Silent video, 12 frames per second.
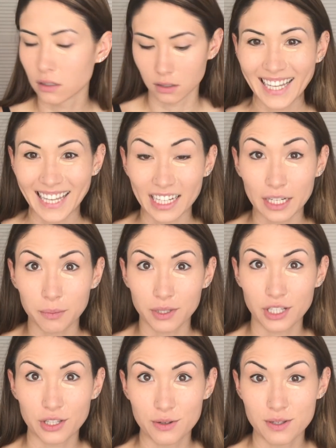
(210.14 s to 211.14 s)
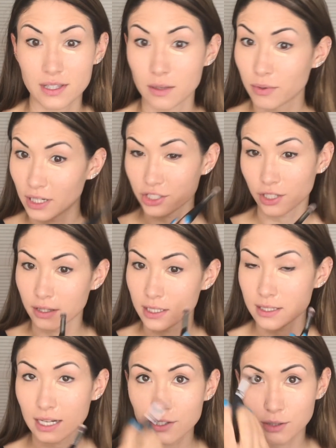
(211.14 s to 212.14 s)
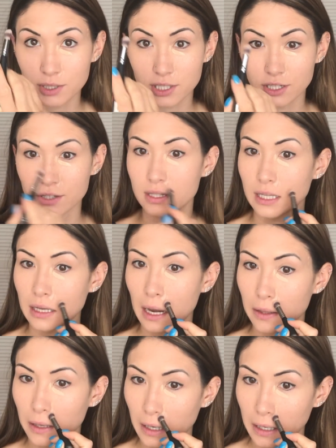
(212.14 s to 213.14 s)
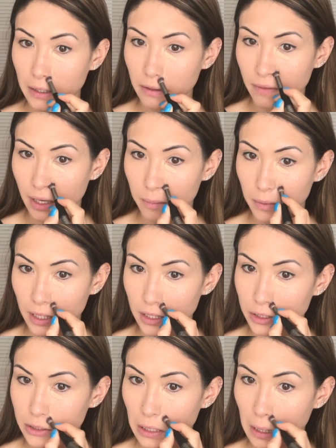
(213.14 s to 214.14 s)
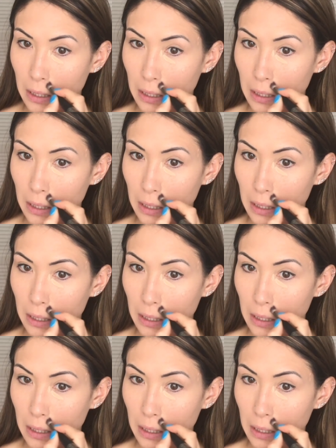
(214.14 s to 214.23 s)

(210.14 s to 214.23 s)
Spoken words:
Again, I'm going to use the brush on this side, so I'm just going to use the other end of that brush.